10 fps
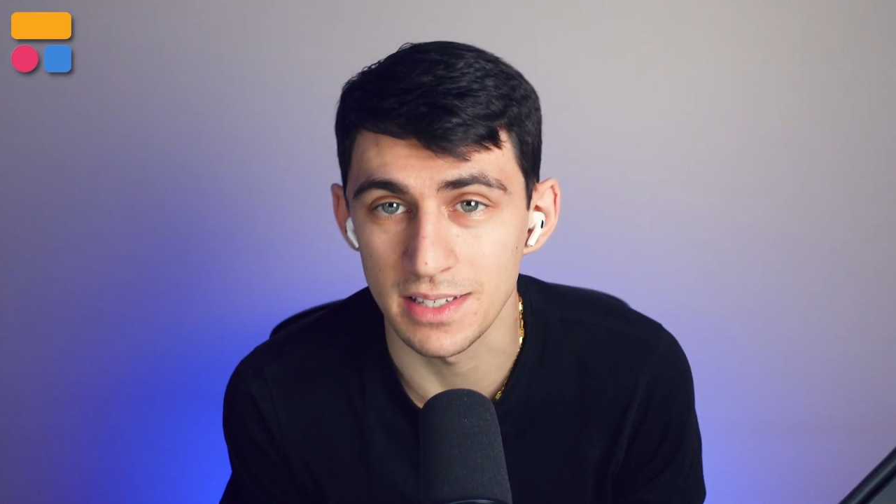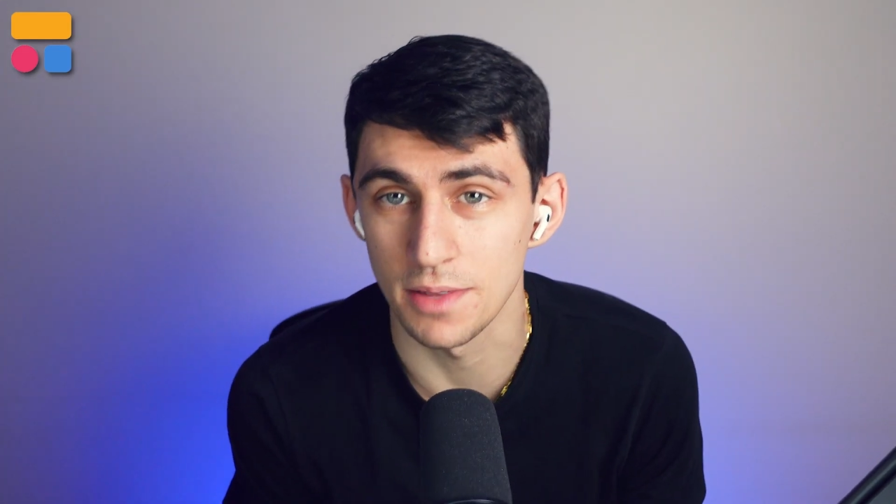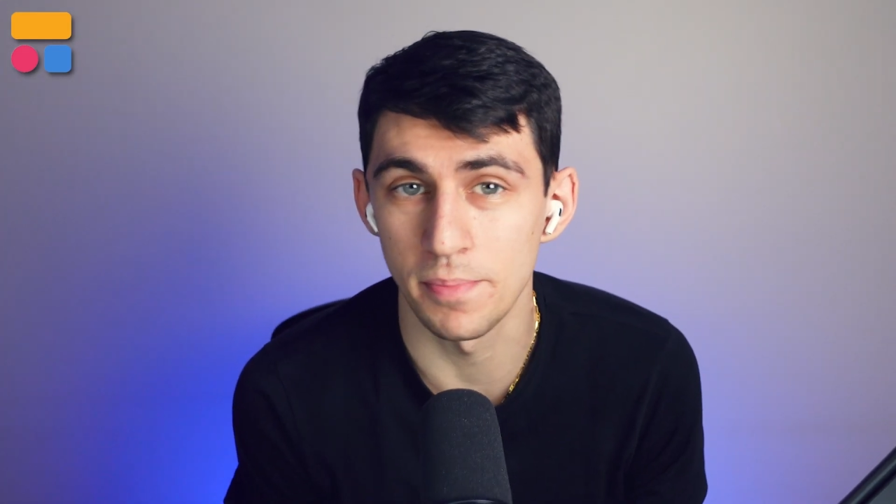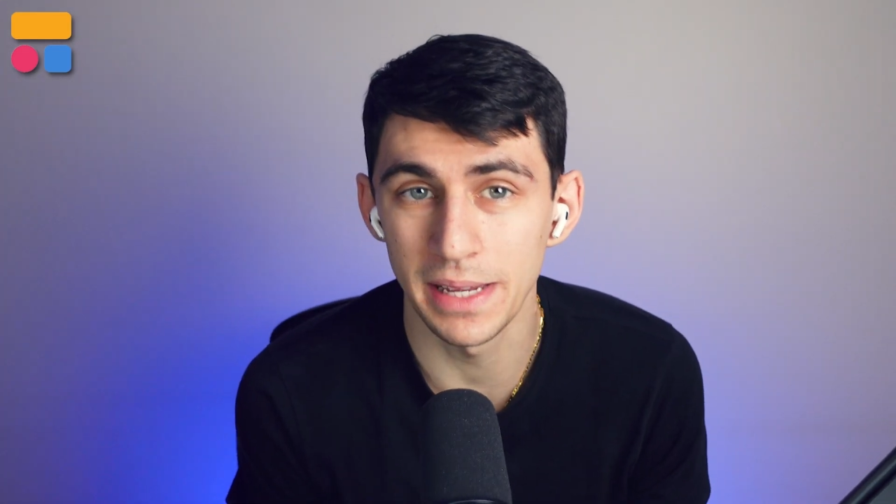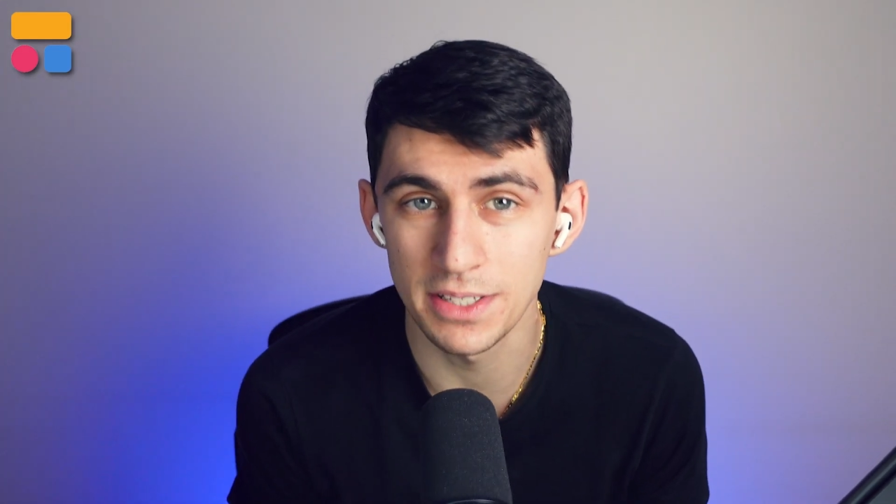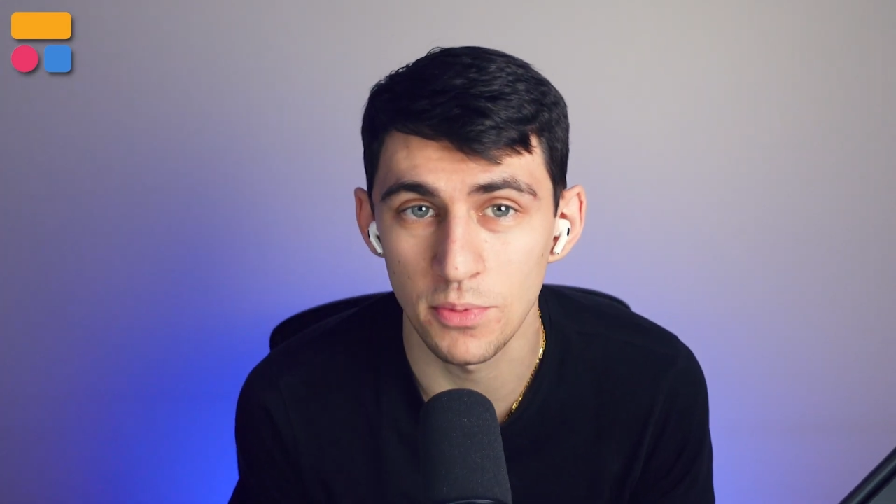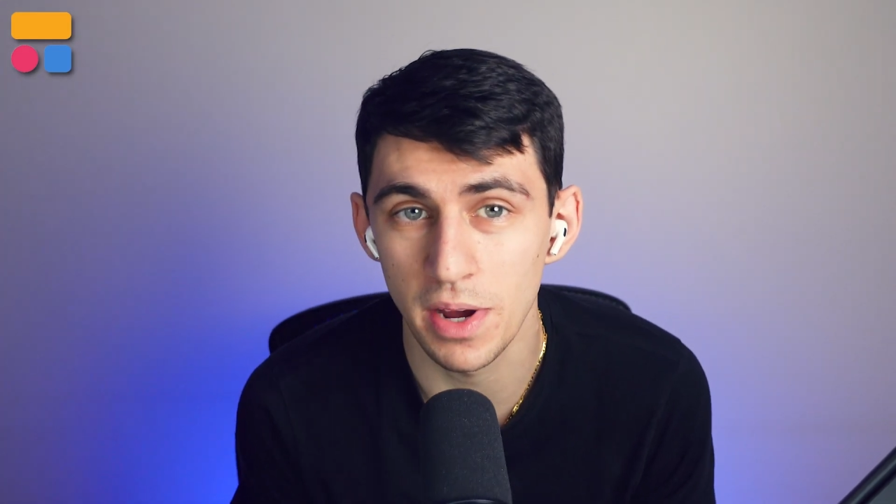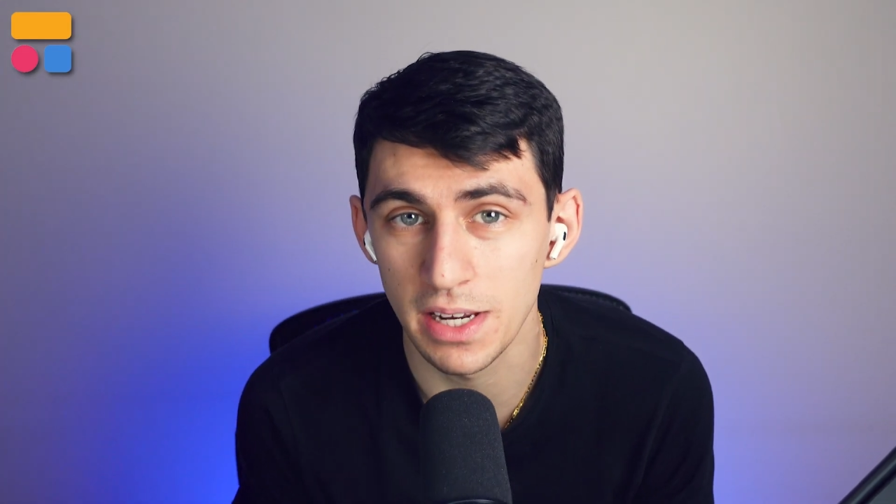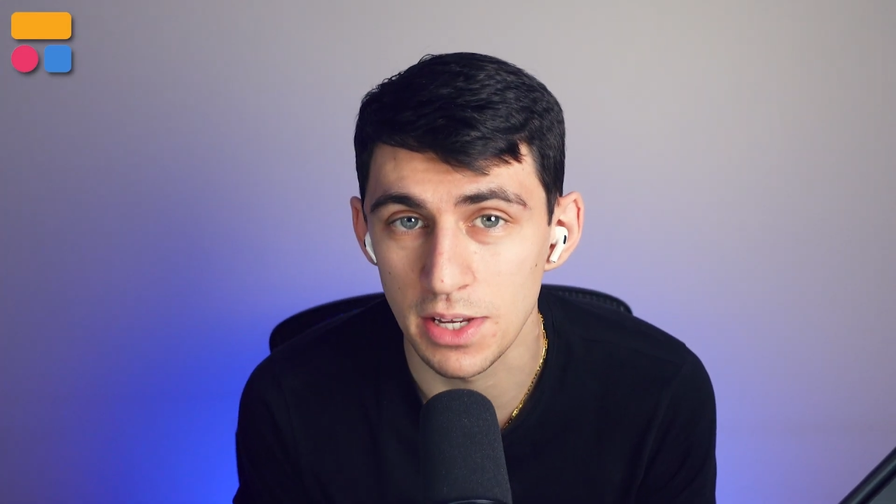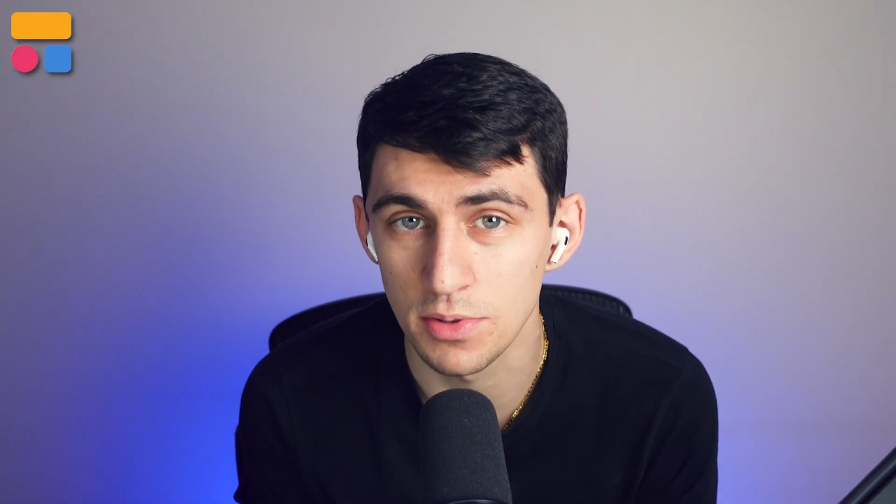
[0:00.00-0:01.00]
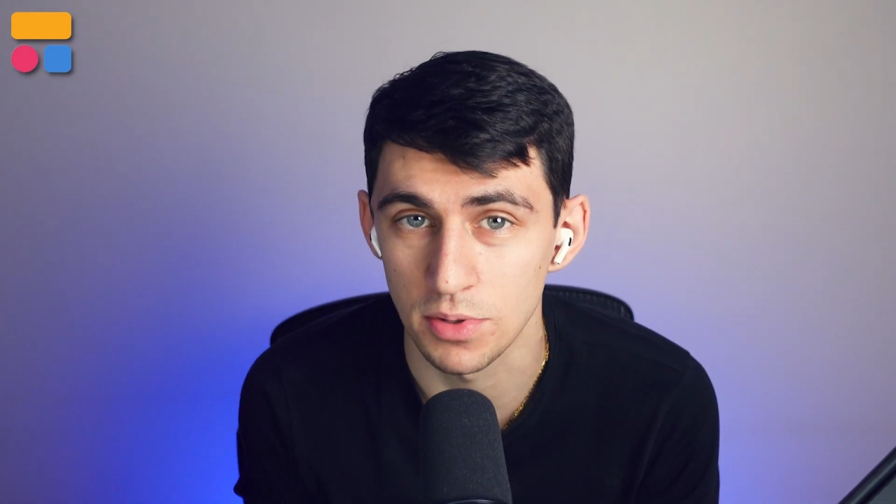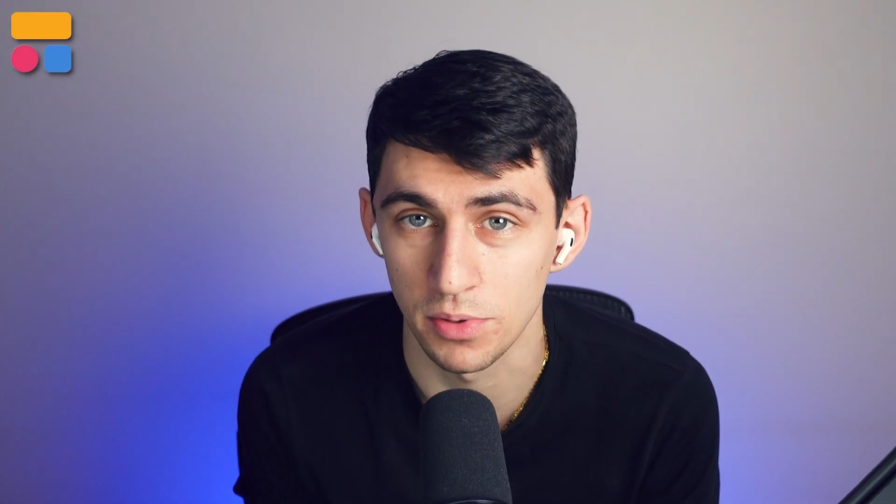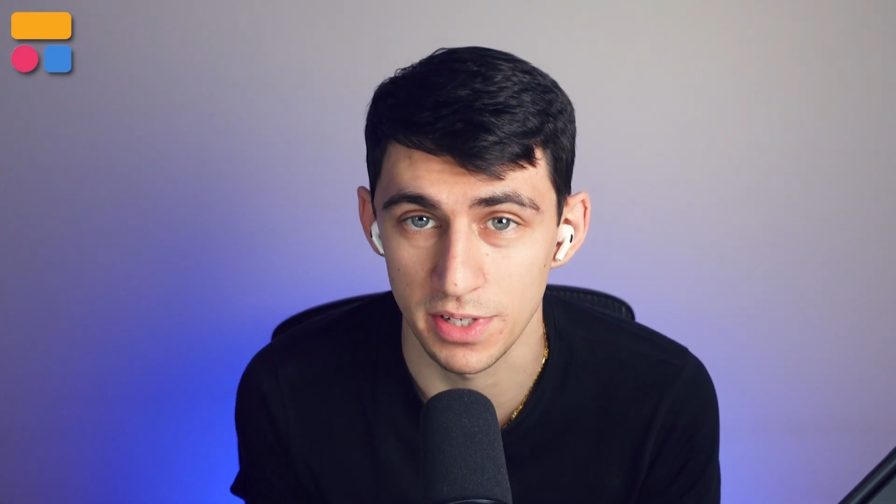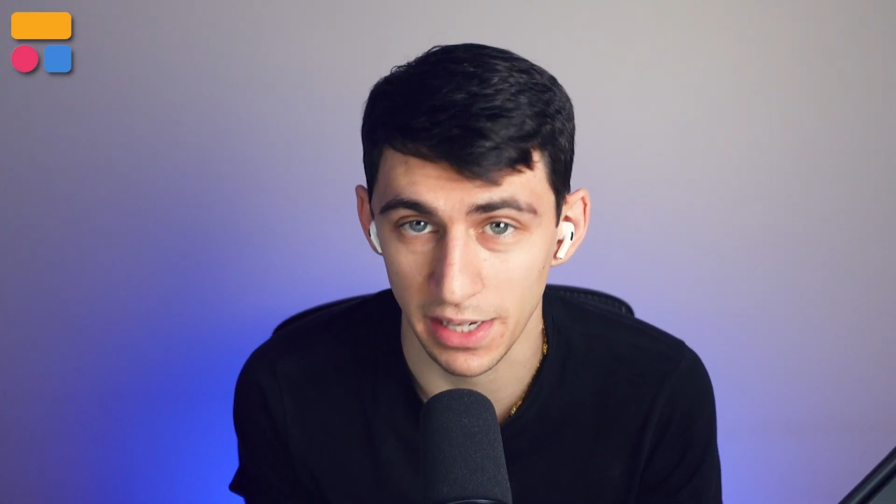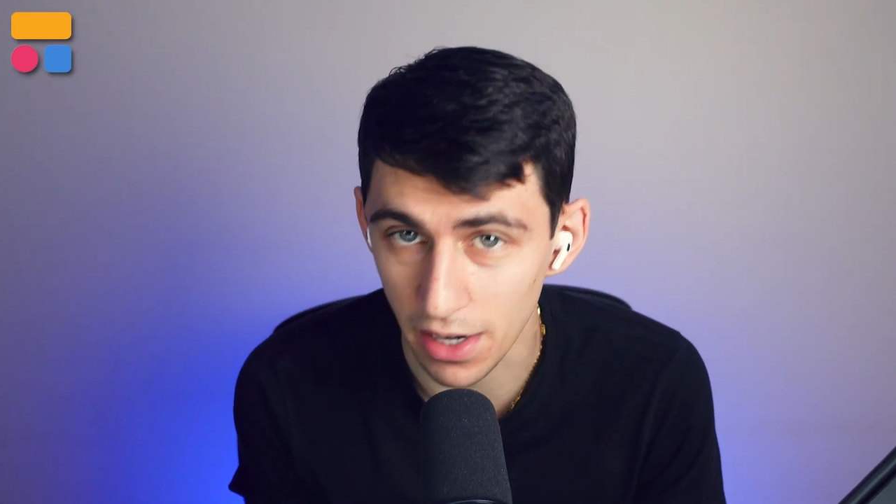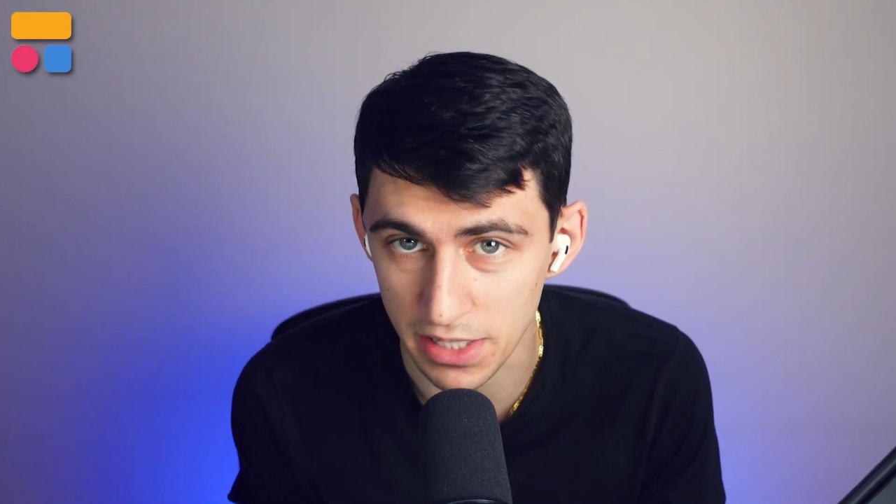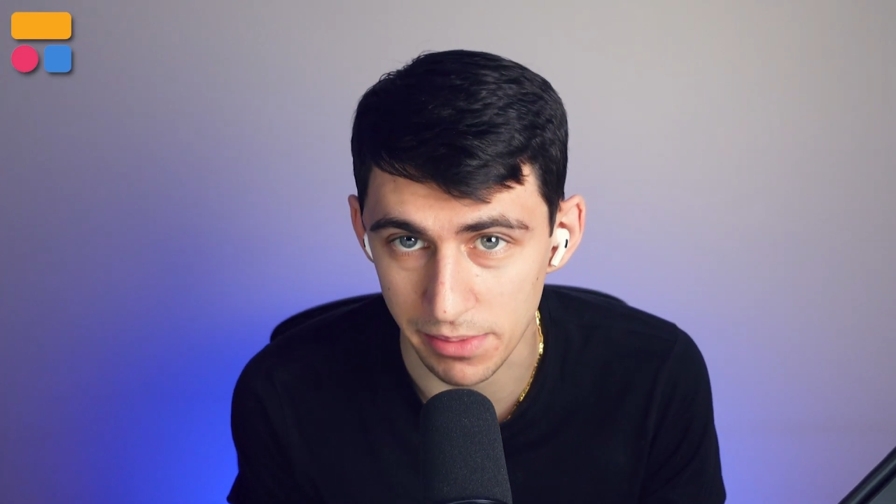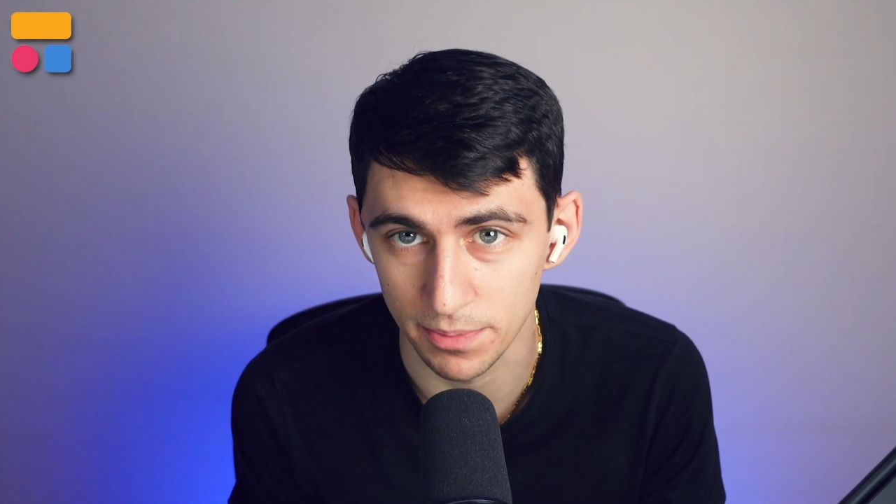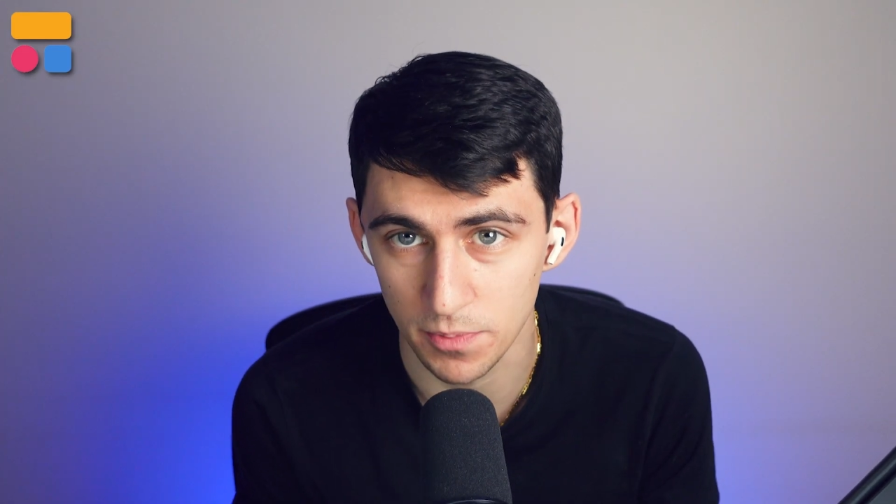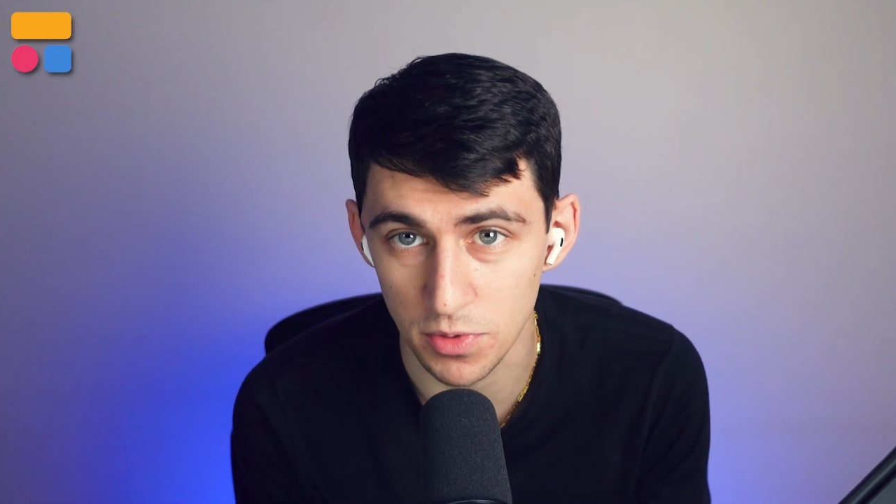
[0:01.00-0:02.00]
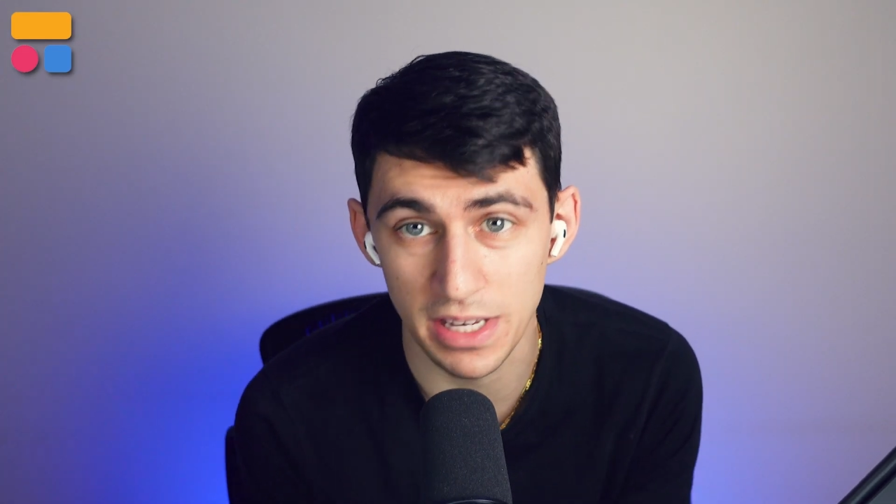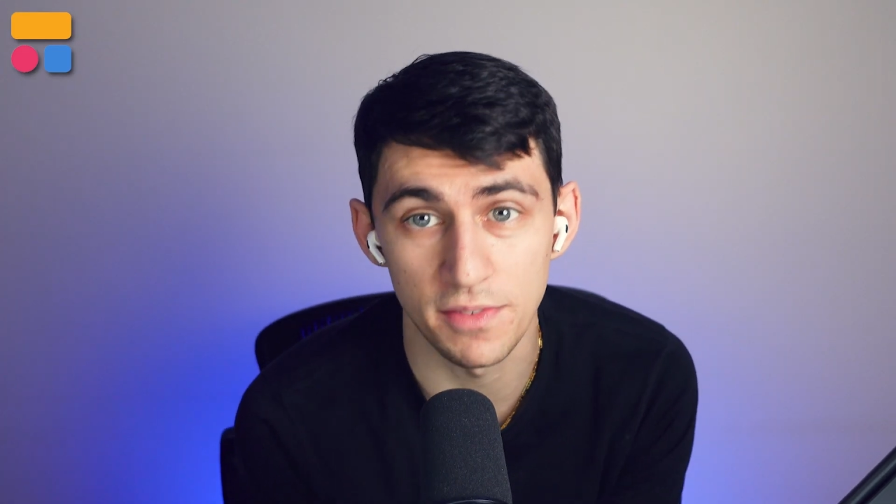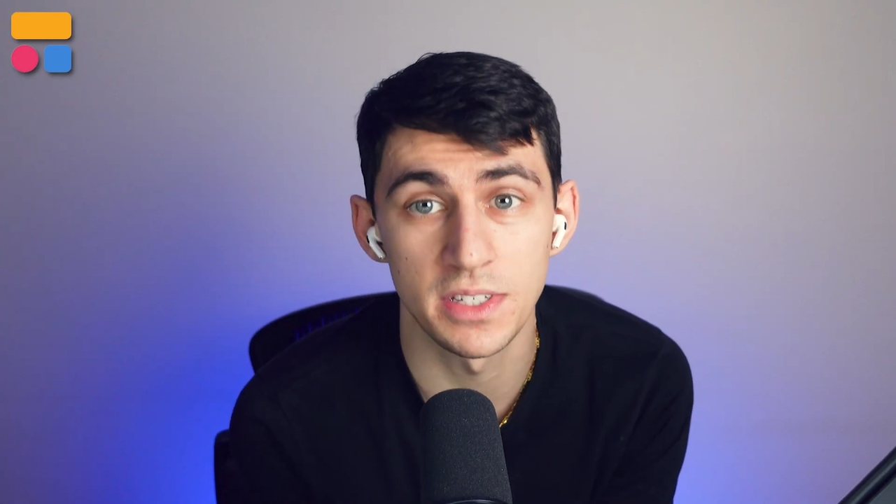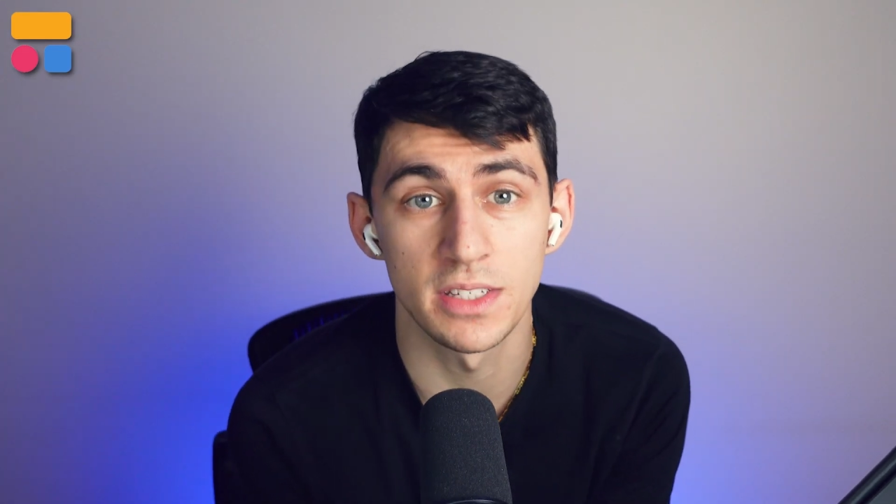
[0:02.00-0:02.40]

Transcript: is the best way to use tools like Airtable. You save